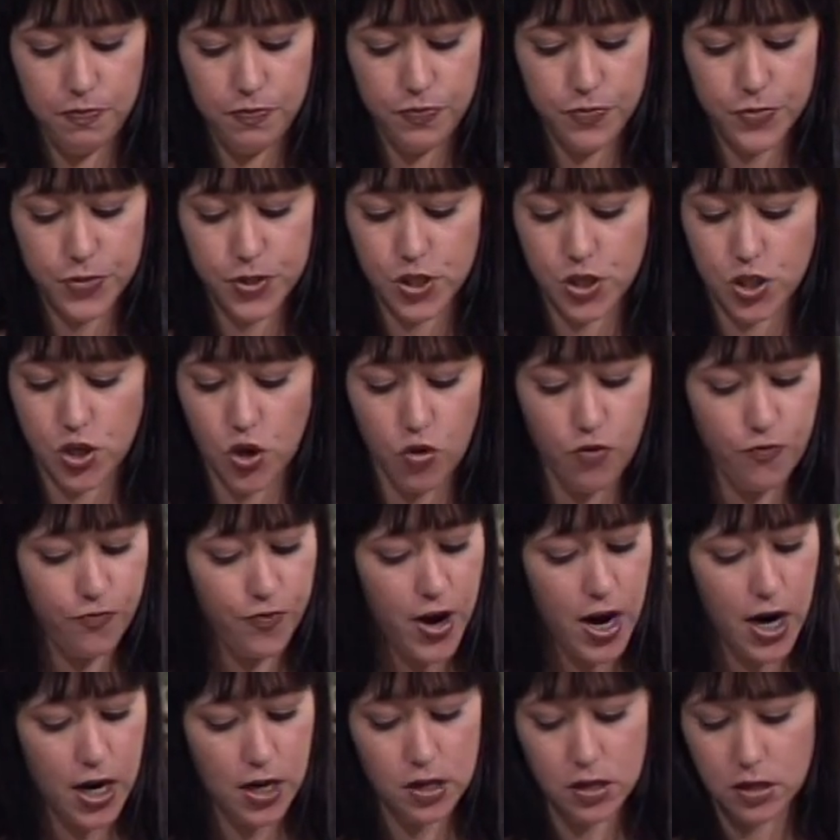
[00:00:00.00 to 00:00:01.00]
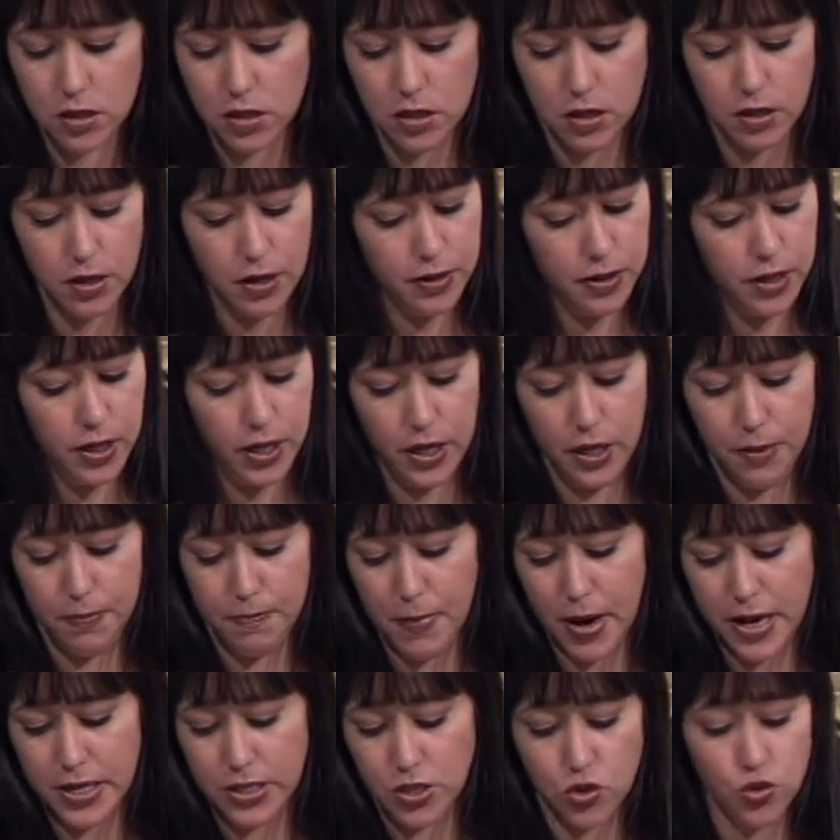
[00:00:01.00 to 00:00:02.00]
So far,
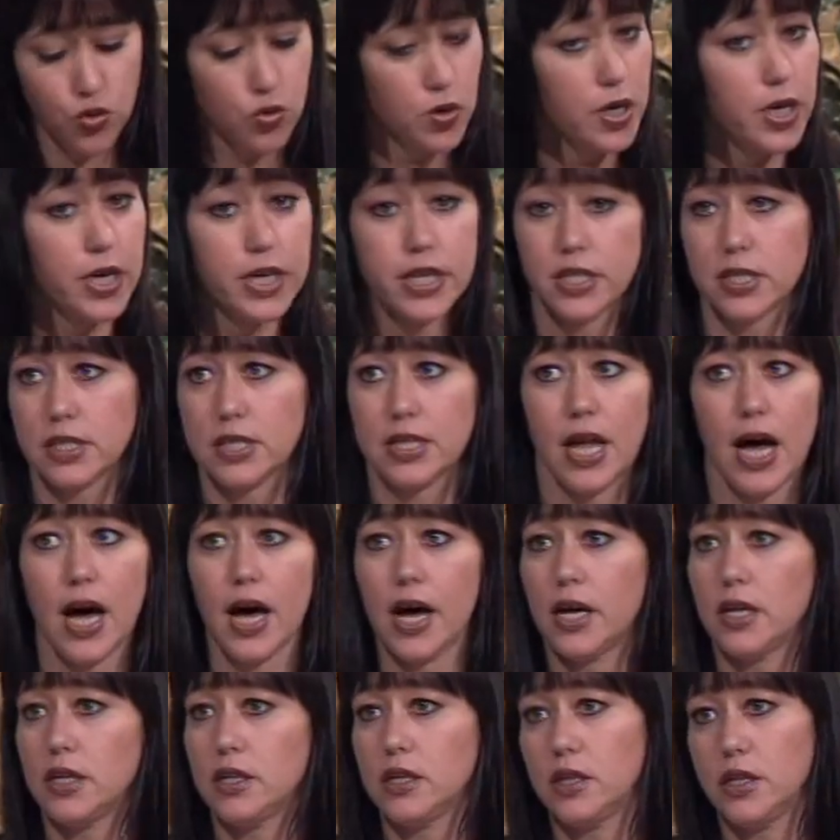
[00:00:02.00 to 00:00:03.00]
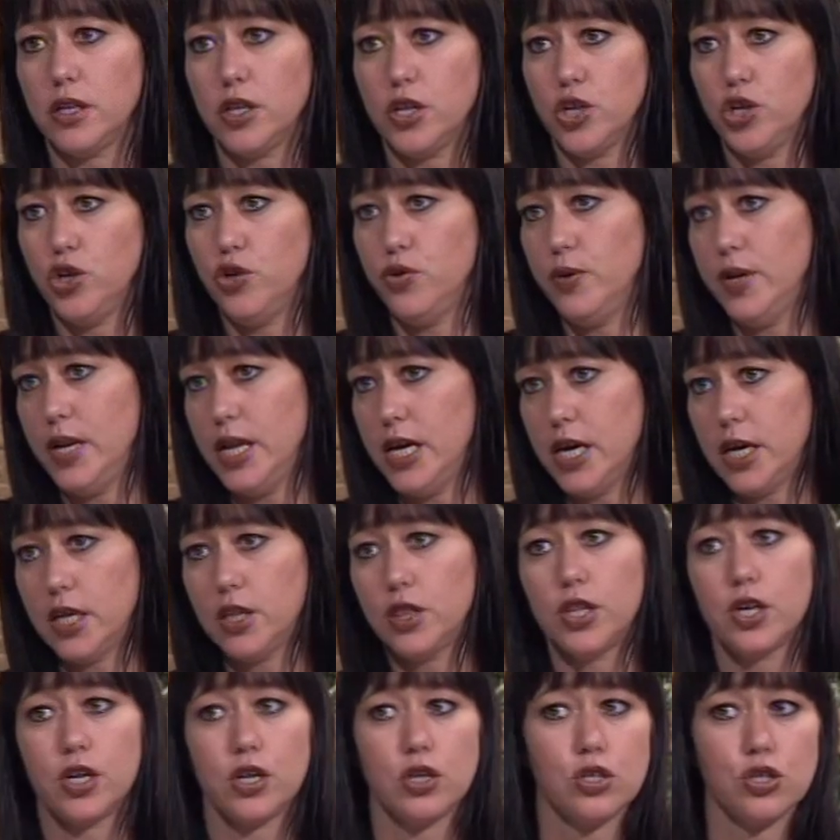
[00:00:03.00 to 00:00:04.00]
my story is not unique.
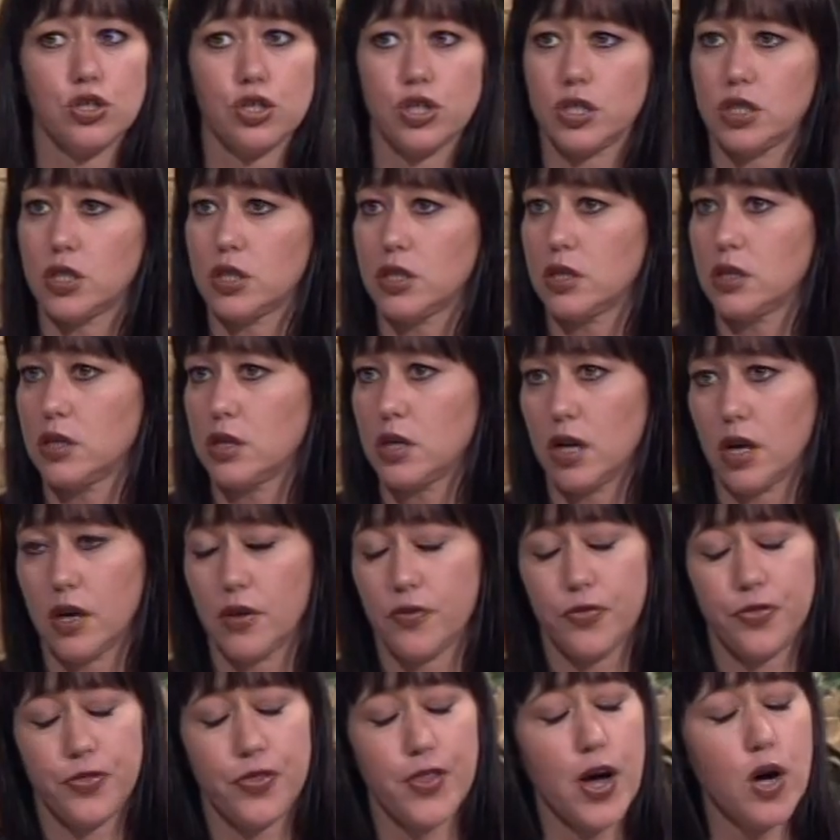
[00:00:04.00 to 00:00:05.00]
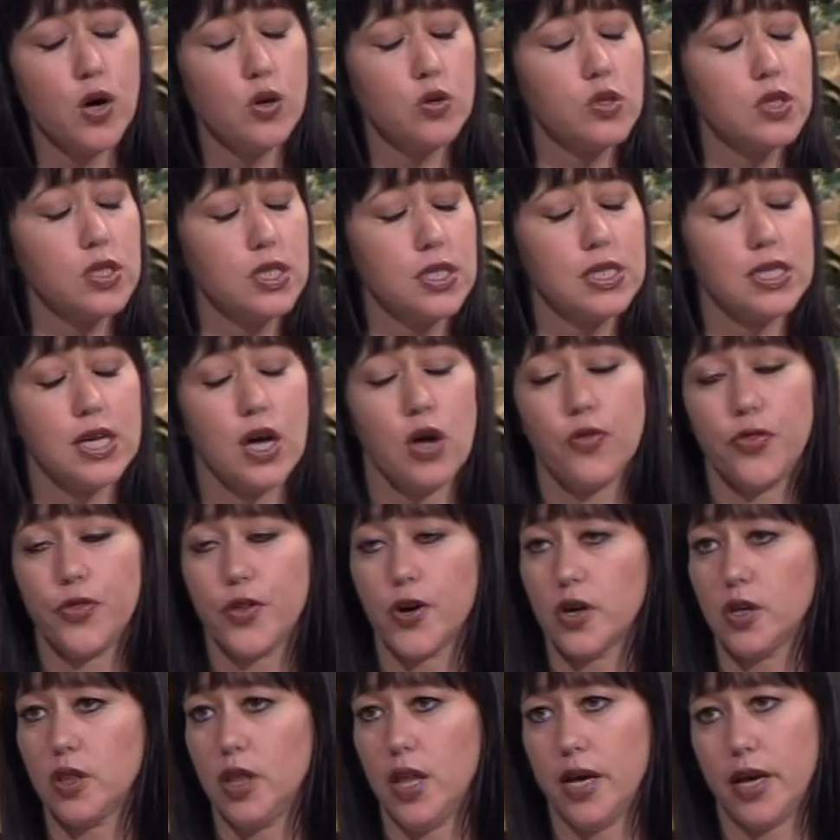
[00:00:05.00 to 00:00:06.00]
There's thousands out
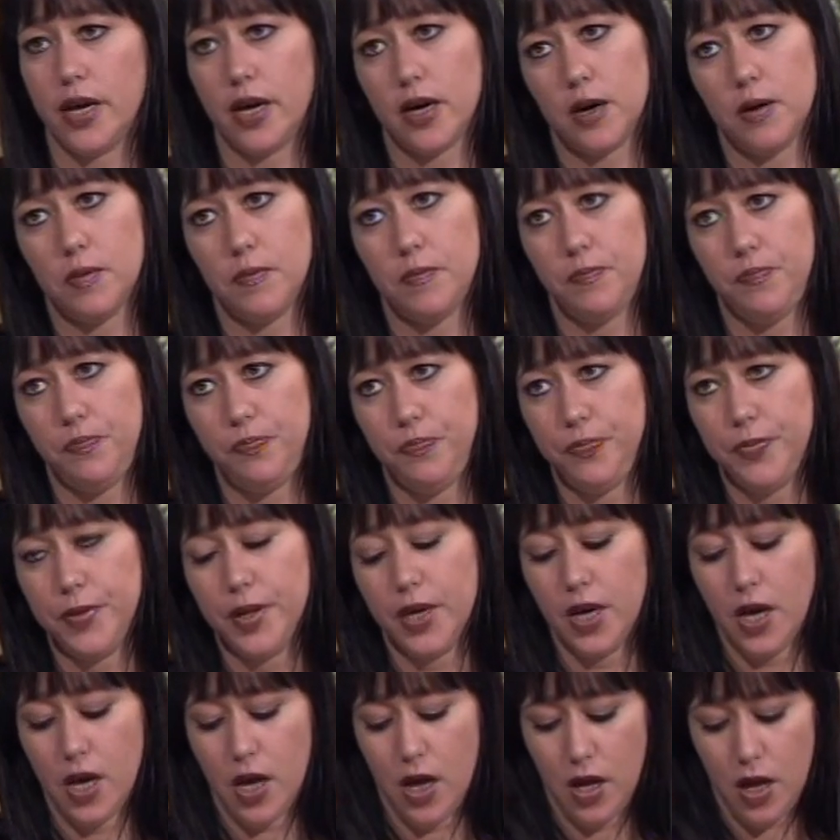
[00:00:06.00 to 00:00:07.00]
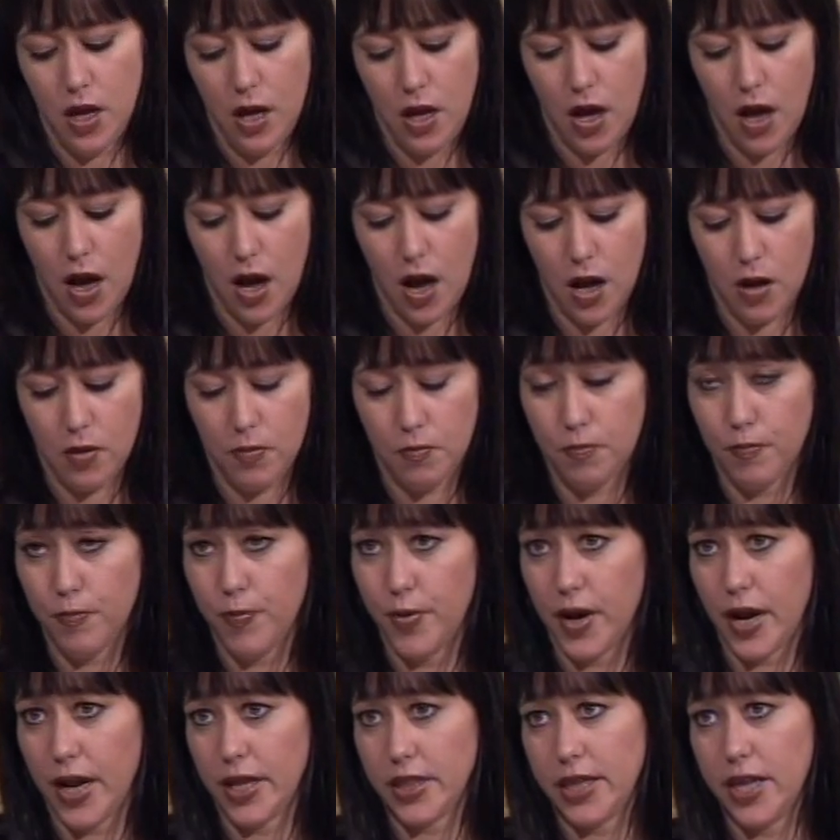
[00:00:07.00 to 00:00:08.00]
there like them.
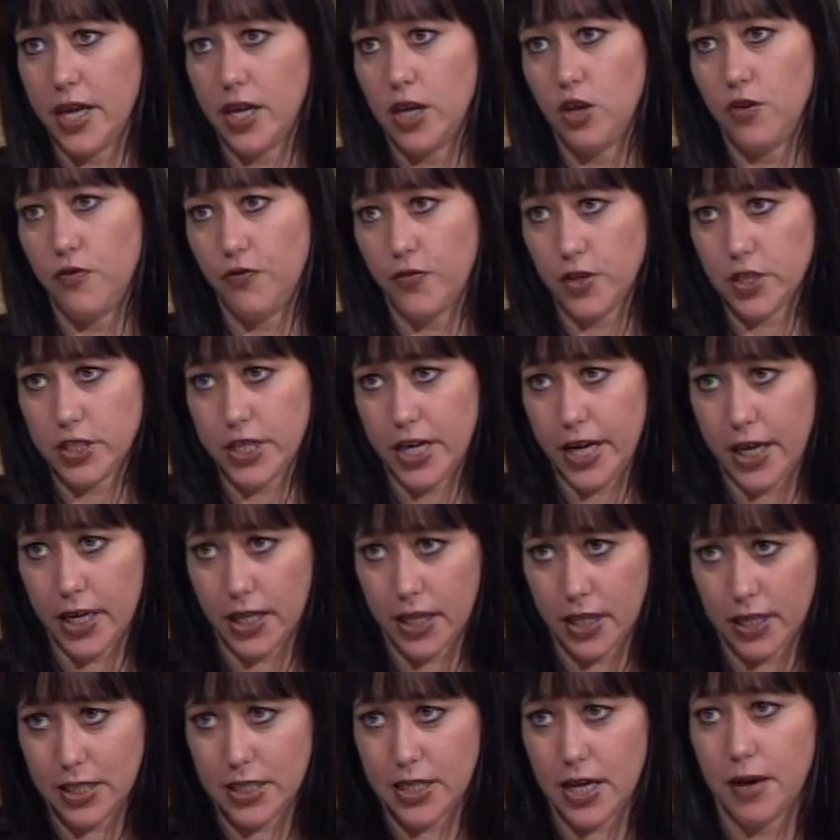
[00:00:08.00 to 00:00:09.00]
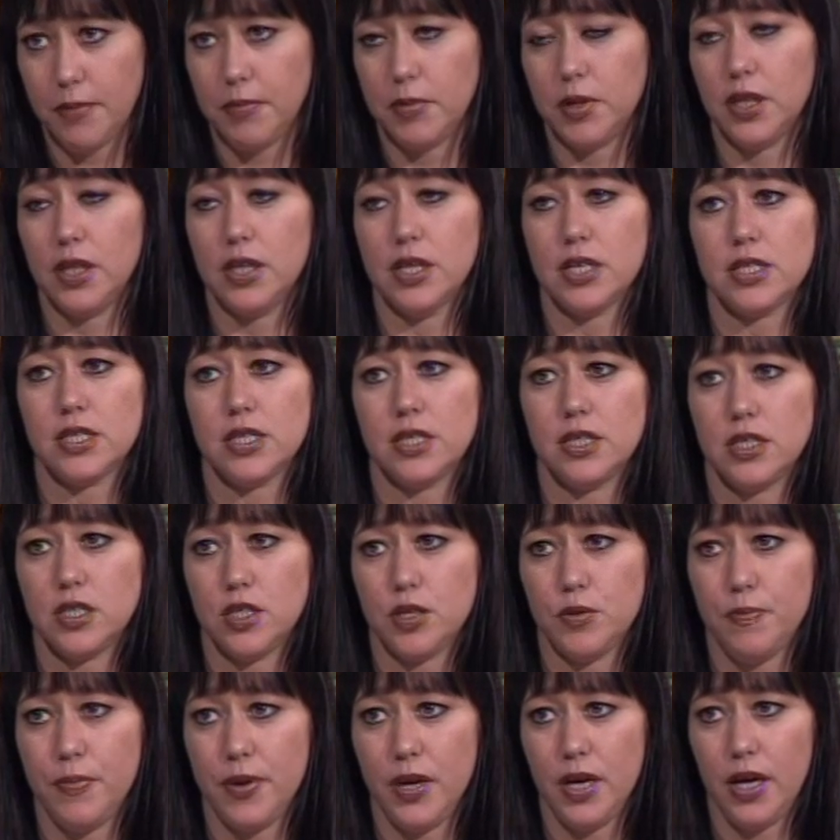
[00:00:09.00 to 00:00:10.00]
But I thank you for taking the time to listen to
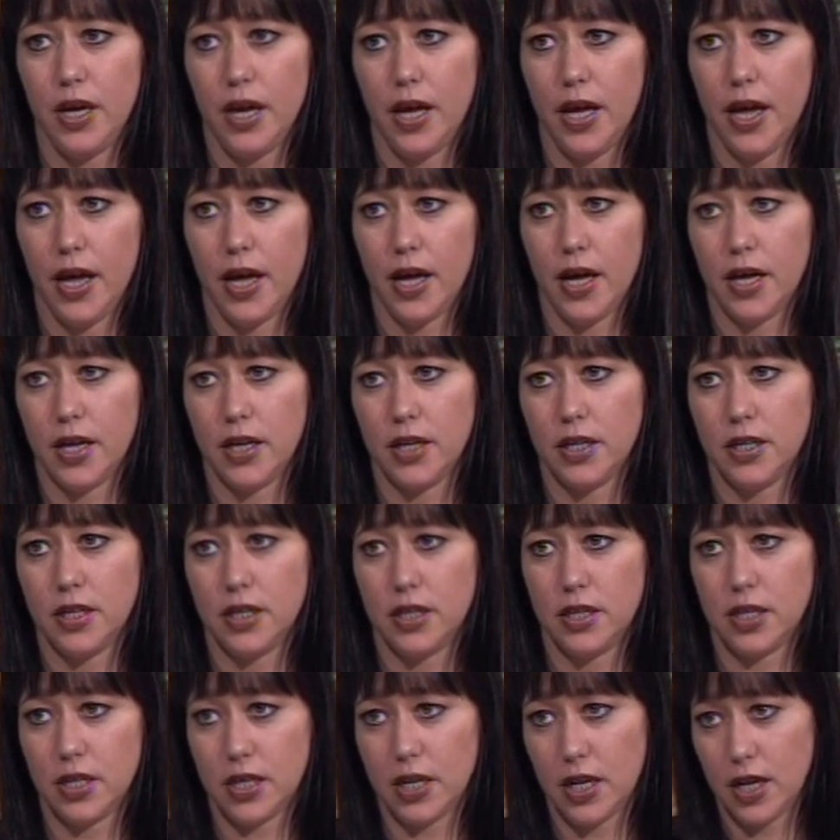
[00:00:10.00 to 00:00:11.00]
me, and